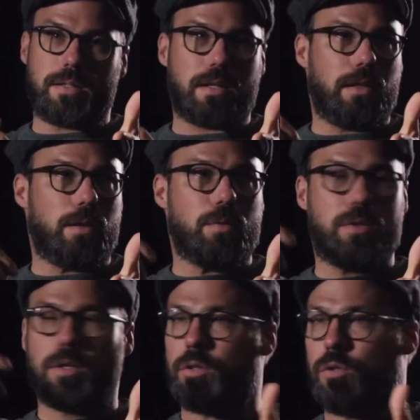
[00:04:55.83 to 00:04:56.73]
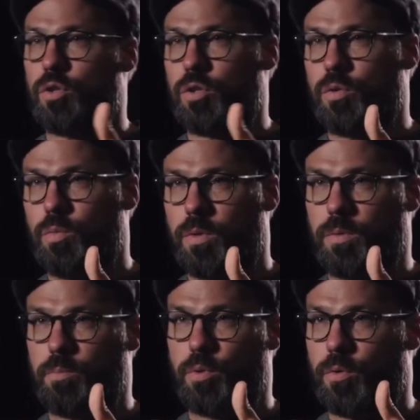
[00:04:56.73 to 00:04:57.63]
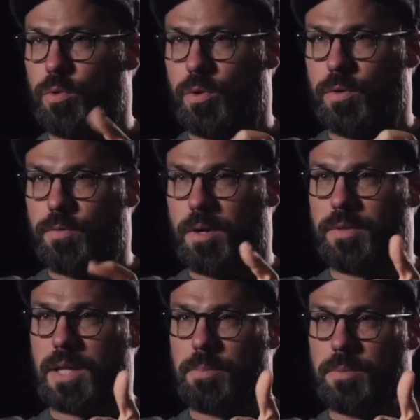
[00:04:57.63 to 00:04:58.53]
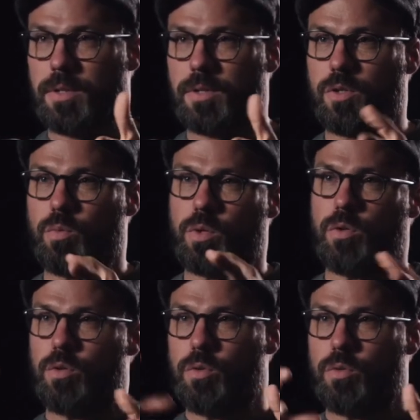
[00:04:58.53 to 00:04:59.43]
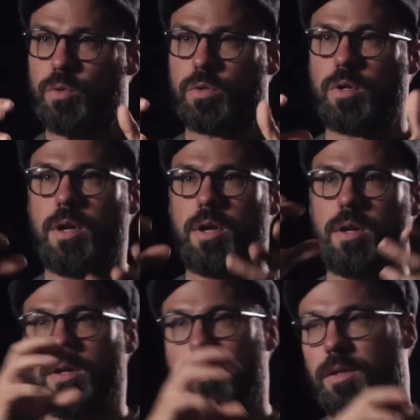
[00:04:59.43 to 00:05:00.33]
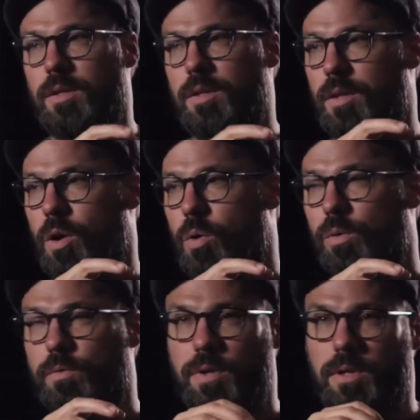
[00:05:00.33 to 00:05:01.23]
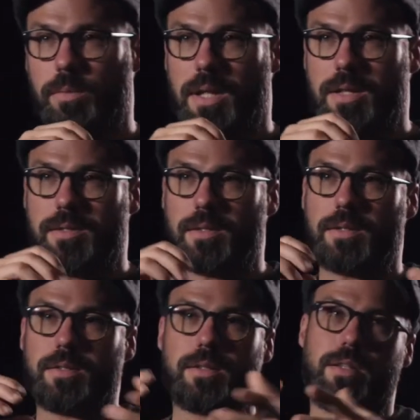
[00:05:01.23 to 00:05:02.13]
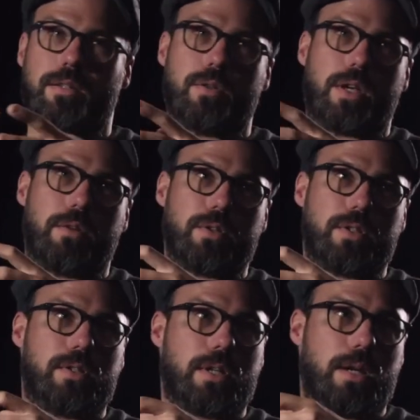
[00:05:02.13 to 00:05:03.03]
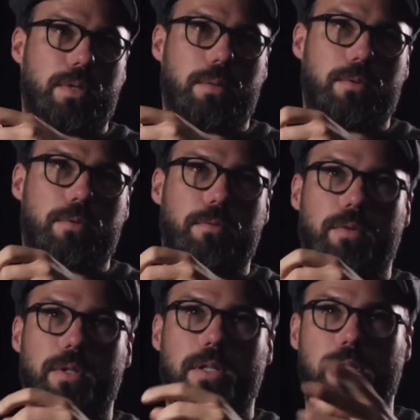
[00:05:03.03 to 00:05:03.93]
Then suddenly we started to shoot with Pro 35 adapters, so we could use the old film lenses and to give us the same depth of